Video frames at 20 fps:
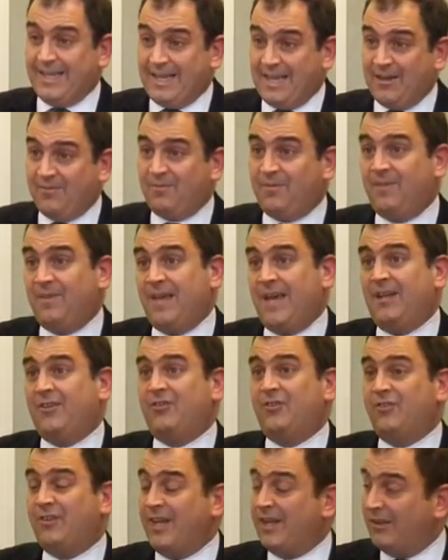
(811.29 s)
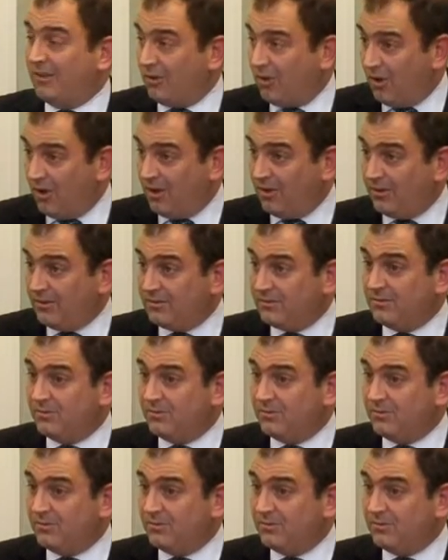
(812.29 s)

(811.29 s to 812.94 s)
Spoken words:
if that state law